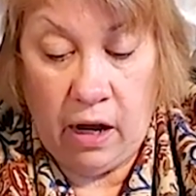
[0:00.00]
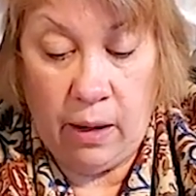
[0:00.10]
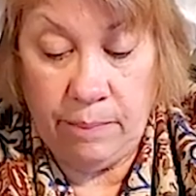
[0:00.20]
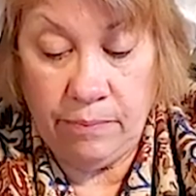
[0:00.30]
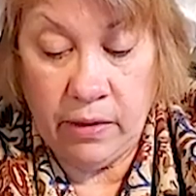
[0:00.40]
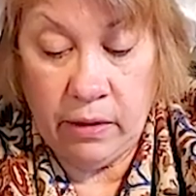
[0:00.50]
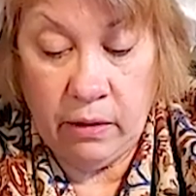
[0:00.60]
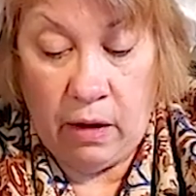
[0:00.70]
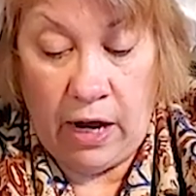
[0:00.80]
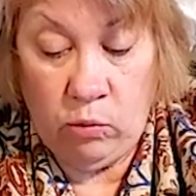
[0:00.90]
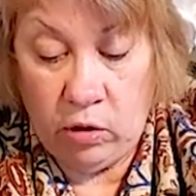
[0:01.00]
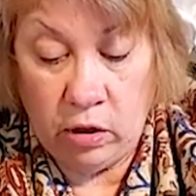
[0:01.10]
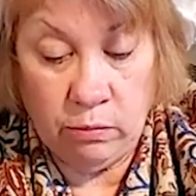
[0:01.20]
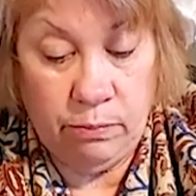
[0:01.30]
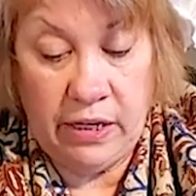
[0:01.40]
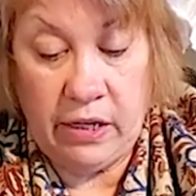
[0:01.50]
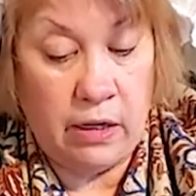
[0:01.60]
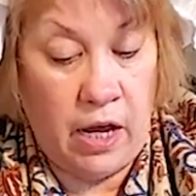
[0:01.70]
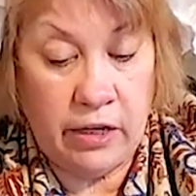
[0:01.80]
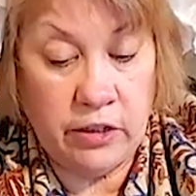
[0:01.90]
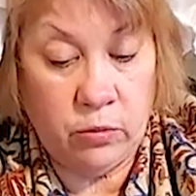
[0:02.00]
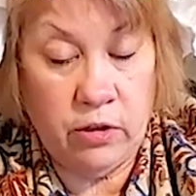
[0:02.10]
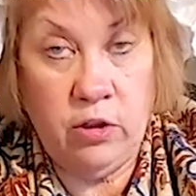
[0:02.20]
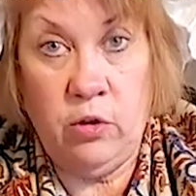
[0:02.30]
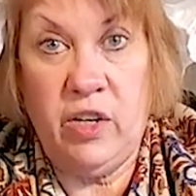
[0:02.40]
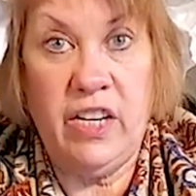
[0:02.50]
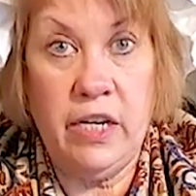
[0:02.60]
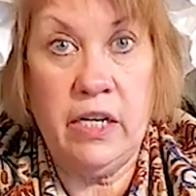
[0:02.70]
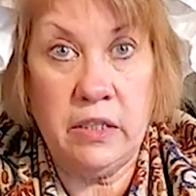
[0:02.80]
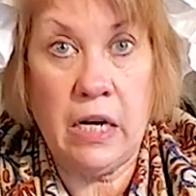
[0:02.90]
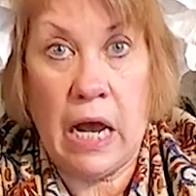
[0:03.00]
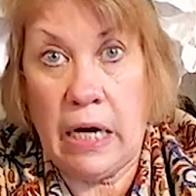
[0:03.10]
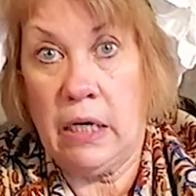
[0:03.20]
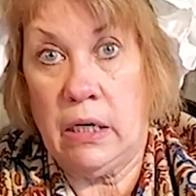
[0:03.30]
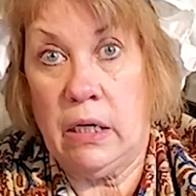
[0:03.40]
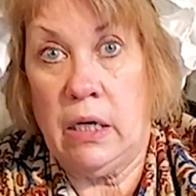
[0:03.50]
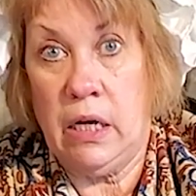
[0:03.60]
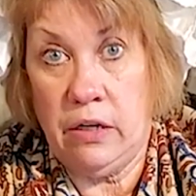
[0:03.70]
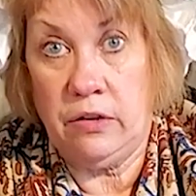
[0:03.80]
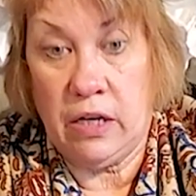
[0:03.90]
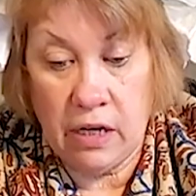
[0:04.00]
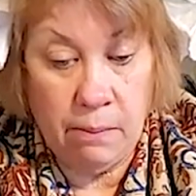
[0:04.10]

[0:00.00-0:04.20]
I will be honest with you, it is not easy.